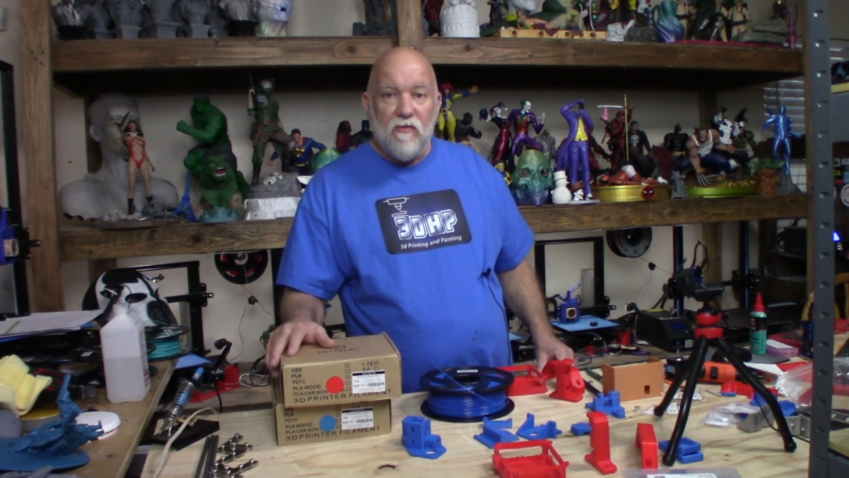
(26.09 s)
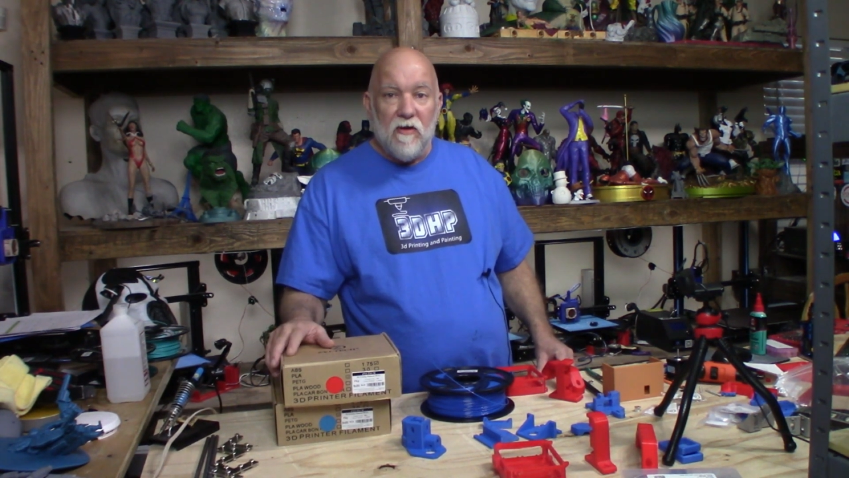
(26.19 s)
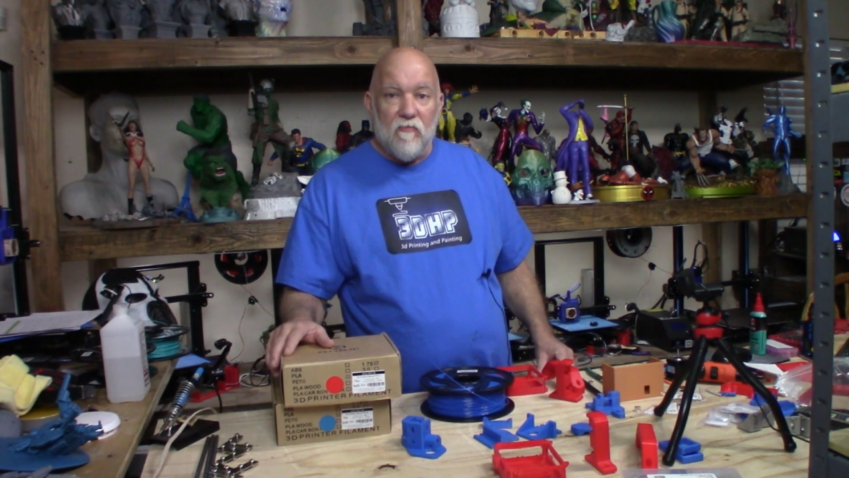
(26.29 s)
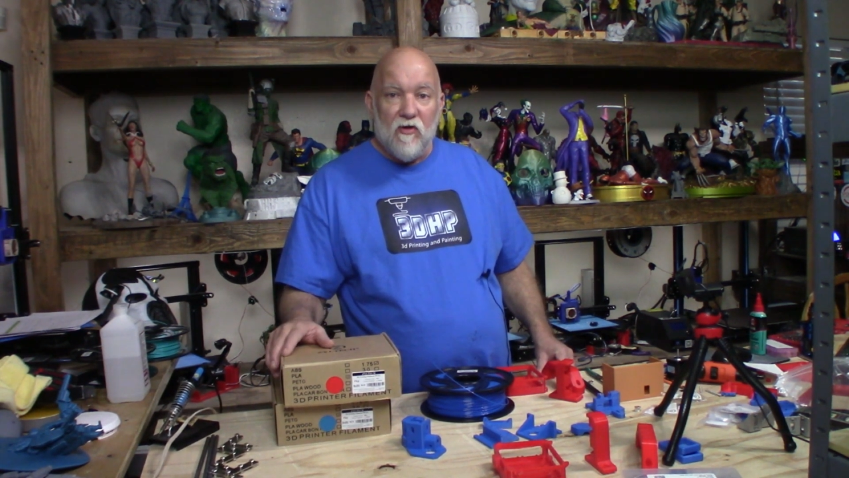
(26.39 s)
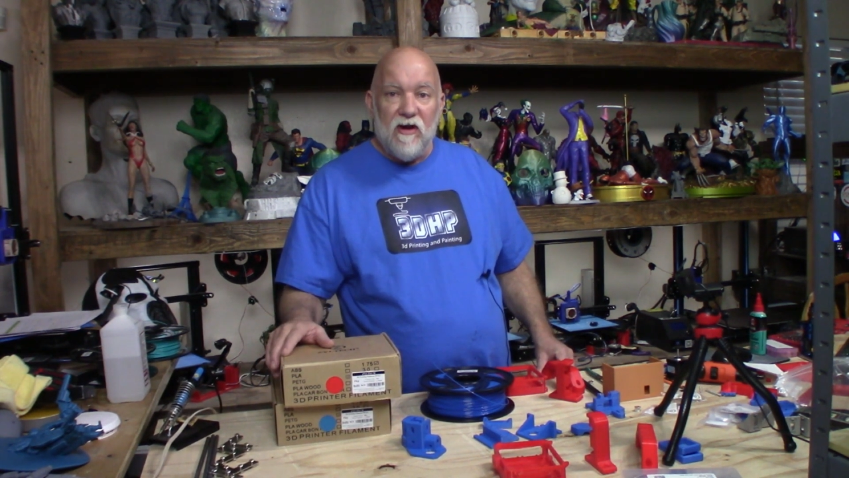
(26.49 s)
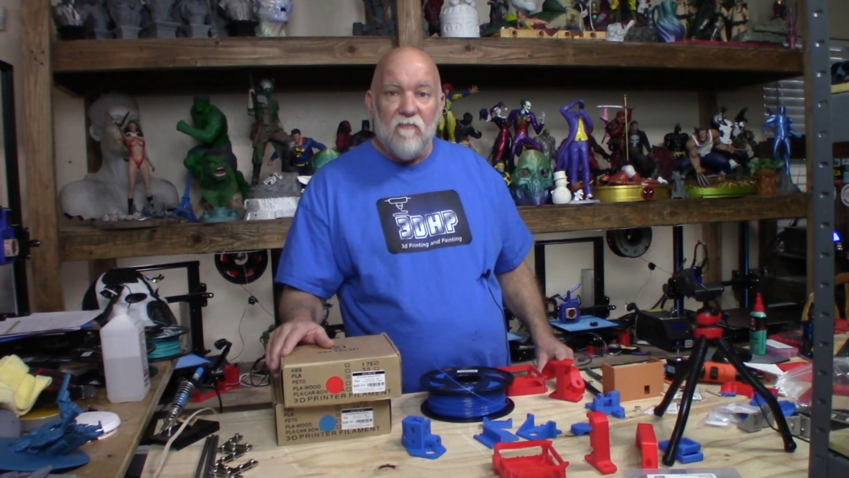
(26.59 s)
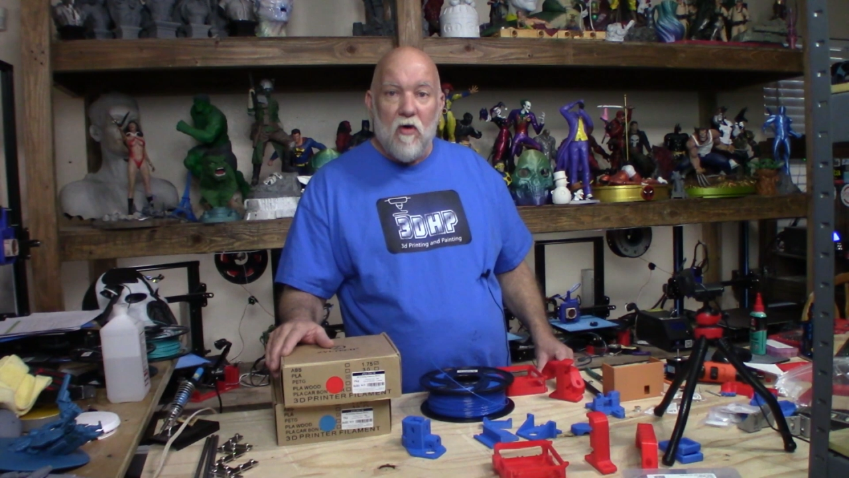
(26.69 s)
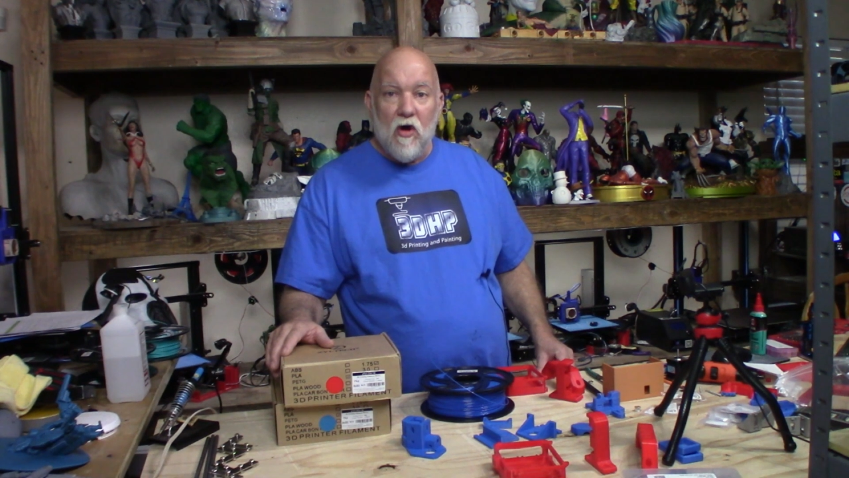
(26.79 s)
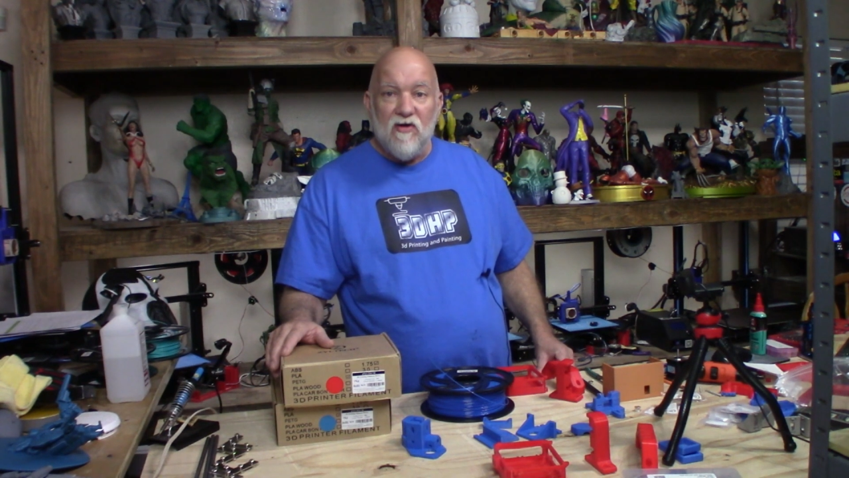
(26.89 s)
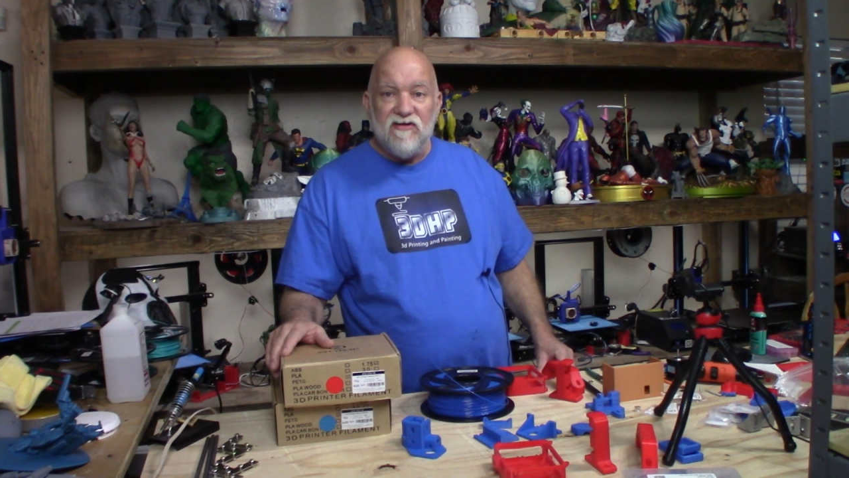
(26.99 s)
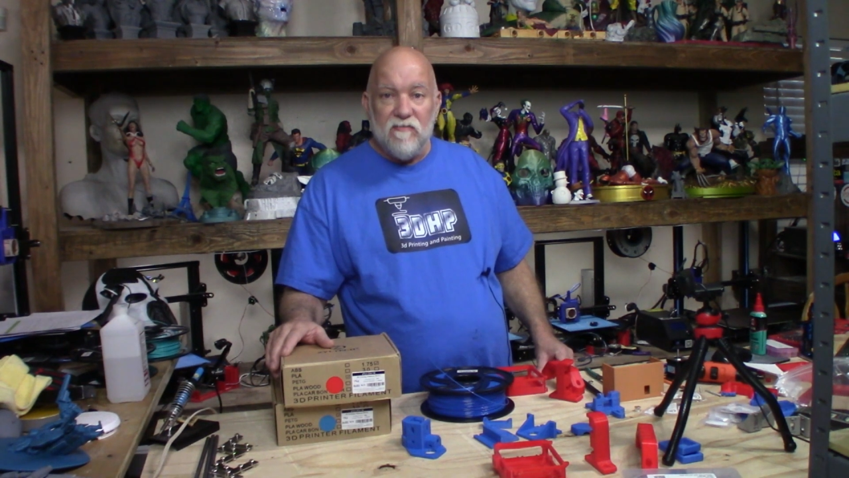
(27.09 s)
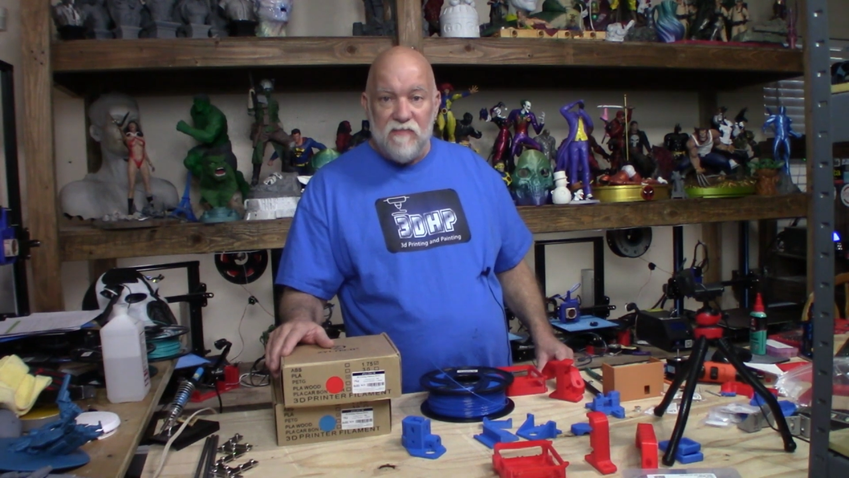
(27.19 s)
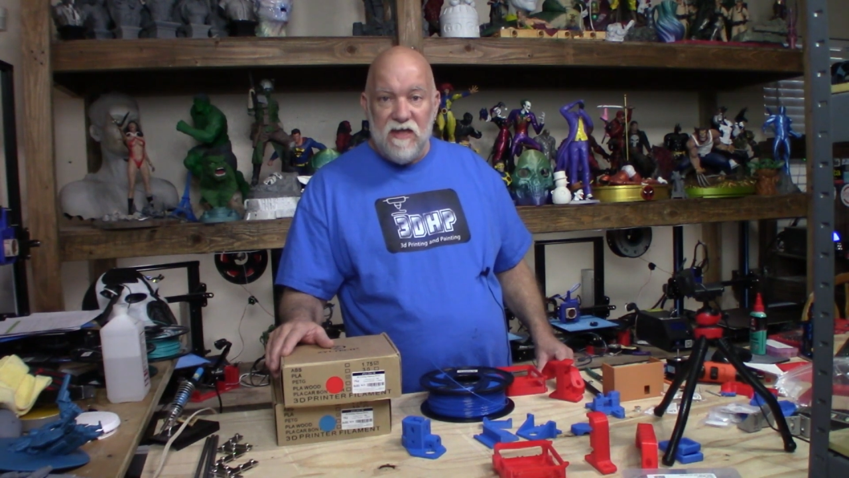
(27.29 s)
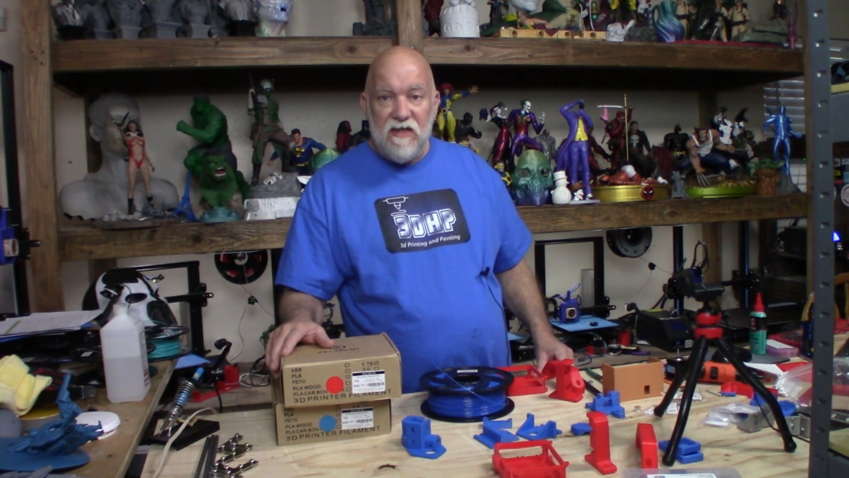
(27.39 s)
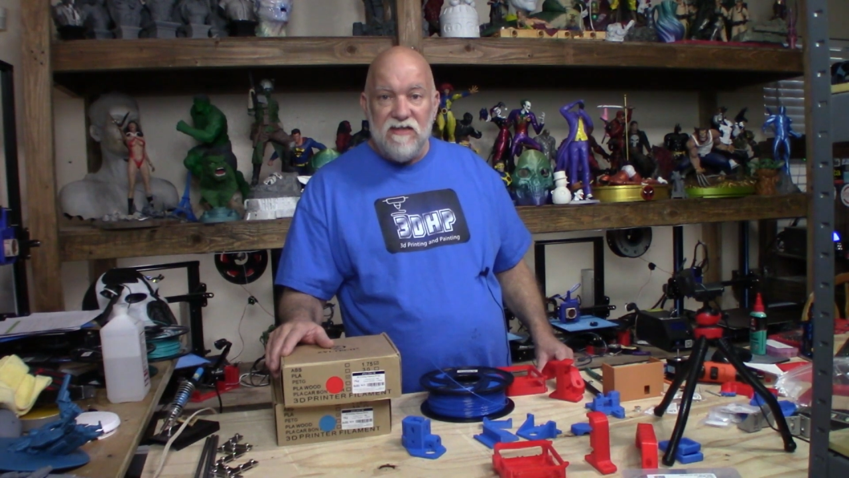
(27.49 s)
the printed parts from
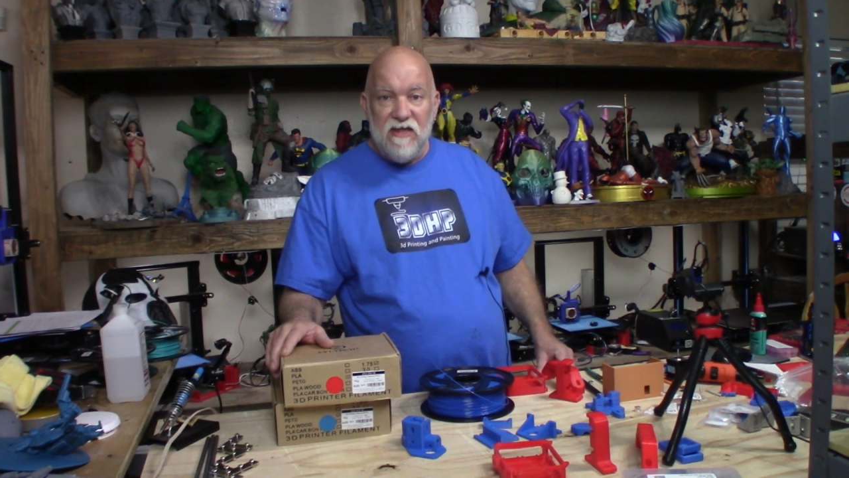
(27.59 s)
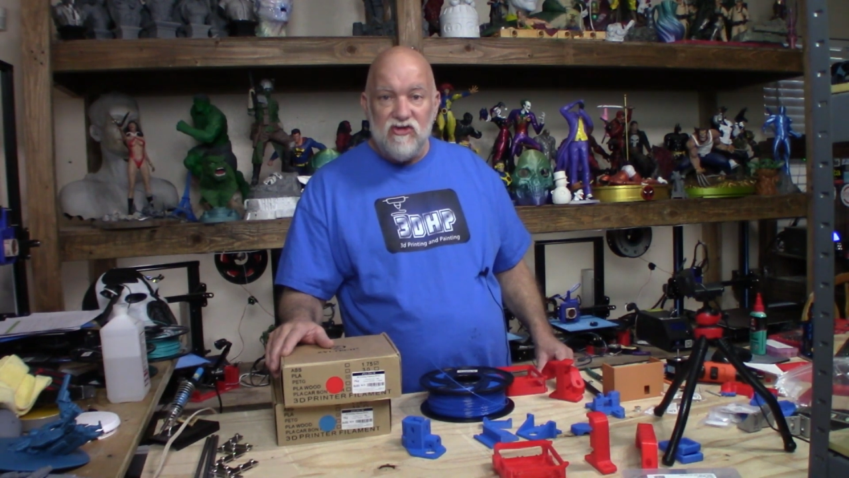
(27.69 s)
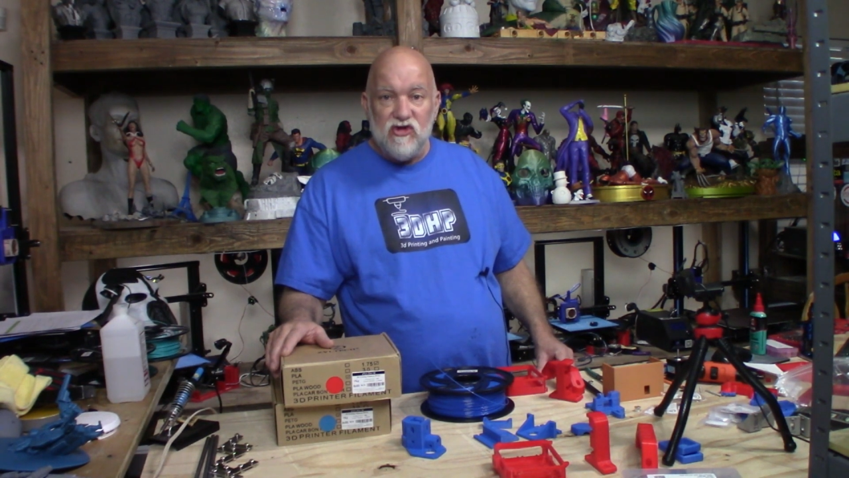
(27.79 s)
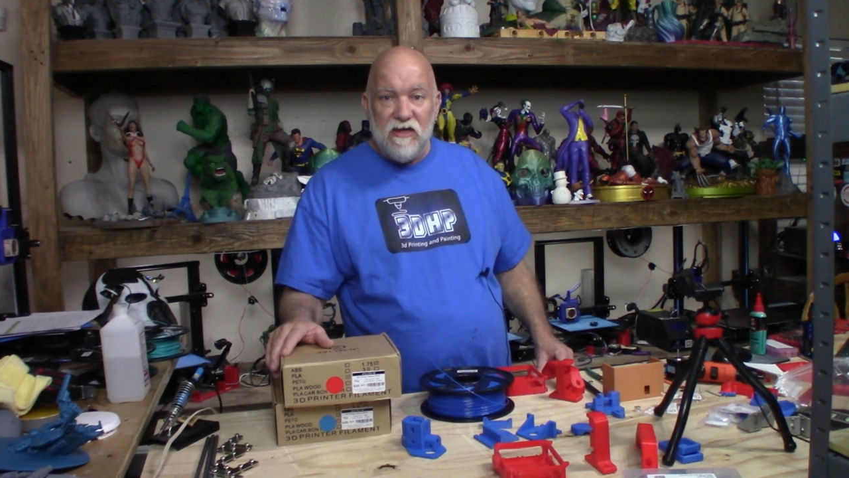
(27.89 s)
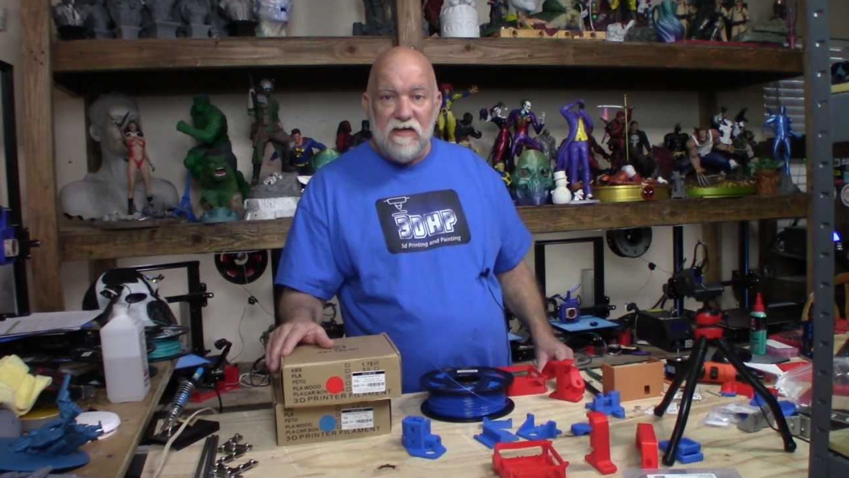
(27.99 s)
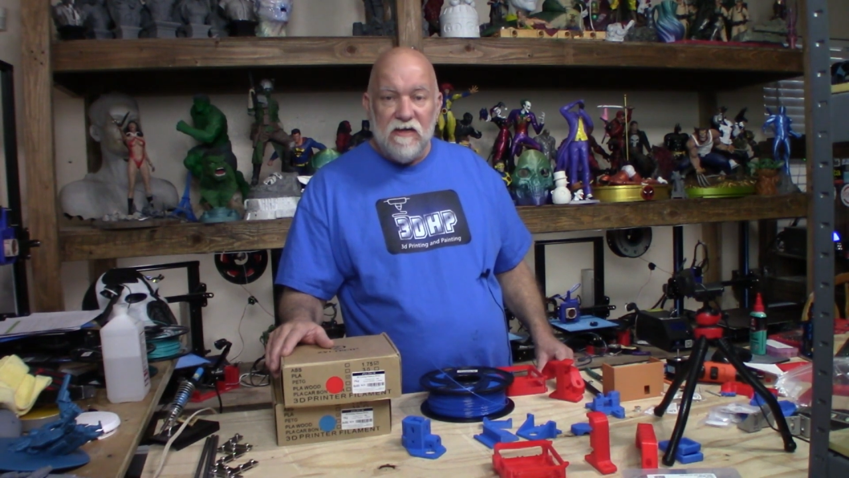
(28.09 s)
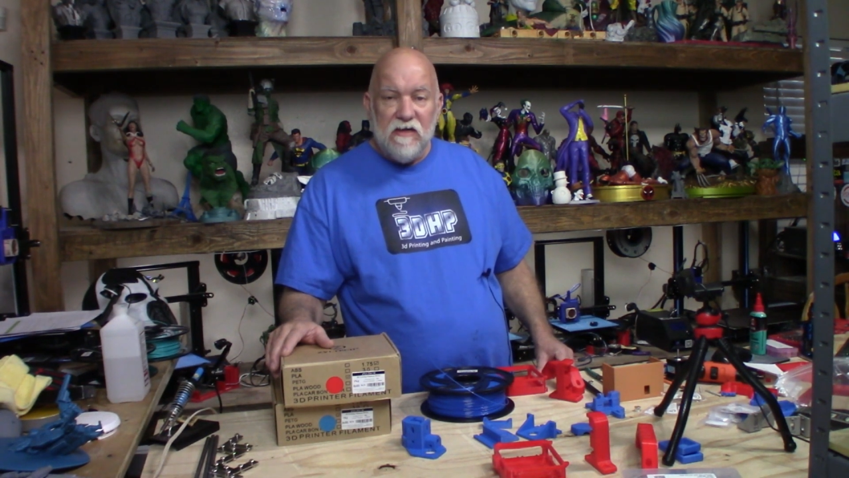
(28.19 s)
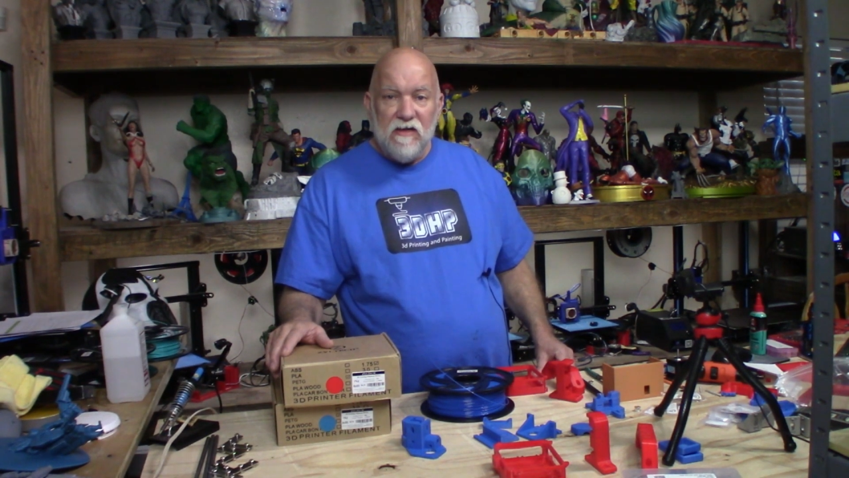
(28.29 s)
PETG.